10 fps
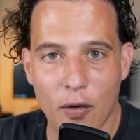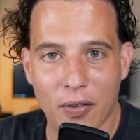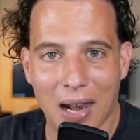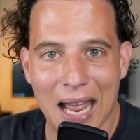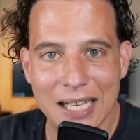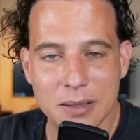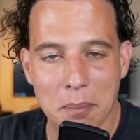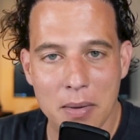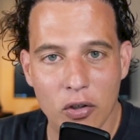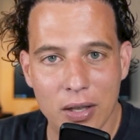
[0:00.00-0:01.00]
over the last
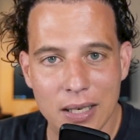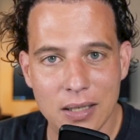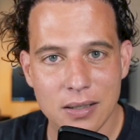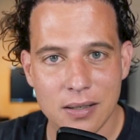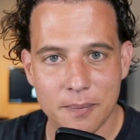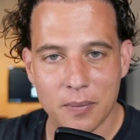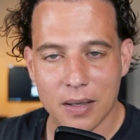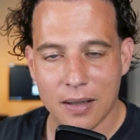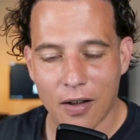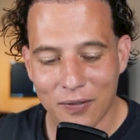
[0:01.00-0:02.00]
millions
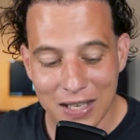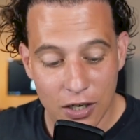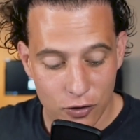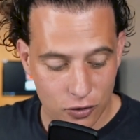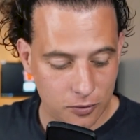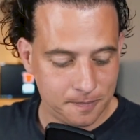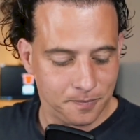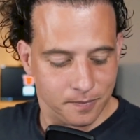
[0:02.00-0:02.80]
of years.